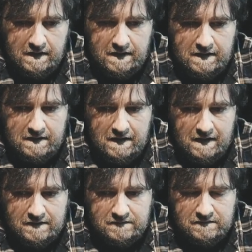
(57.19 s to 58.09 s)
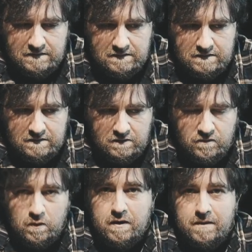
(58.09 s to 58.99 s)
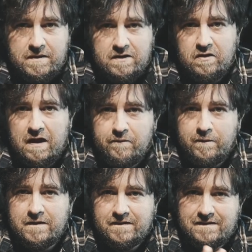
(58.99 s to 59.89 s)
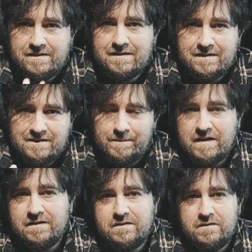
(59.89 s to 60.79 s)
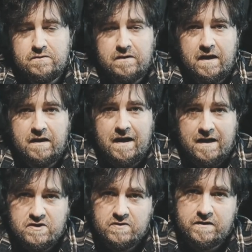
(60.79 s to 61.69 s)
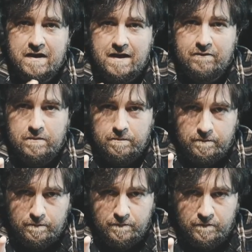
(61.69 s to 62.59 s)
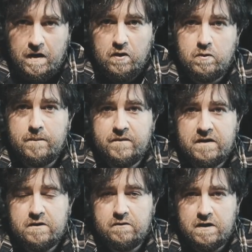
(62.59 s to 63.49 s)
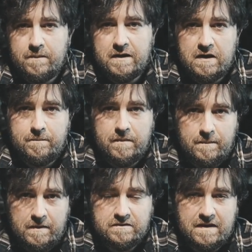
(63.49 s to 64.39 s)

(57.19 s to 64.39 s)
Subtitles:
It has grown on me in a lot of ways I didn't expect it to, and actually I have a follow-up video coming up about